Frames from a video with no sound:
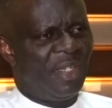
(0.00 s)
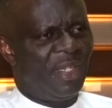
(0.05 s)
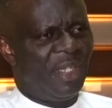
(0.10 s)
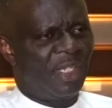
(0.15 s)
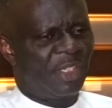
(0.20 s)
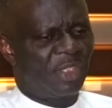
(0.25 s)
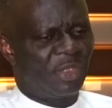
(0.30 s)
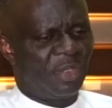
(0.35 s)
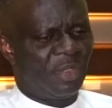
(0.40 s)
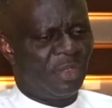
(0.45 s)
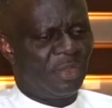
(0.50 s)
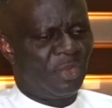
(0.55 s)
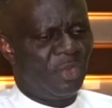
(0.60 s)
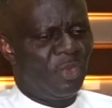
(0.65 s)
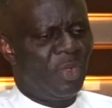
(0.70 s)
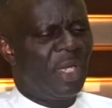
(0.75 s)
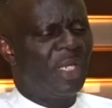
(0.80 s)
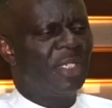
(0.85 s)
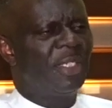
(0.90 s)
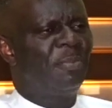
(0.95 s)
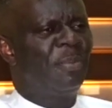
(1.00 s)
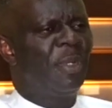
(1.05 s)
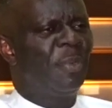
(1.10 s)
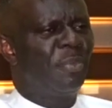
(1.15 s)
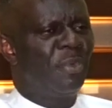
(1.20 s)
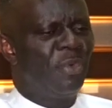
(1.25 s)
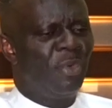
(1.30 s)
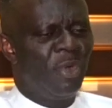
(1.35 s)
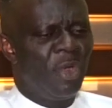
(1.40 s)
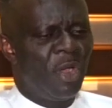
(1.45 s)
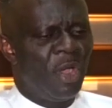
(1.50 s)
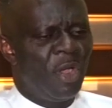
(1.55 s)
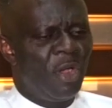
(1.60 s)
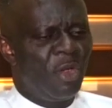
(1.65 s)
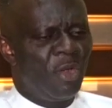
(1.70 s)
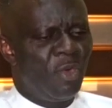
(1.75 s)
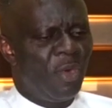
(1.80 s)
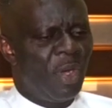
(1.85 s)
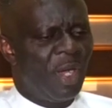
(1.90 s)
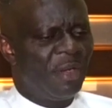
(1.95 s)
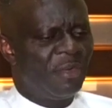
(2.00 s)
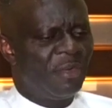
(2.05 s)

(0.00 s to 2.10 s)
election. Who are the people who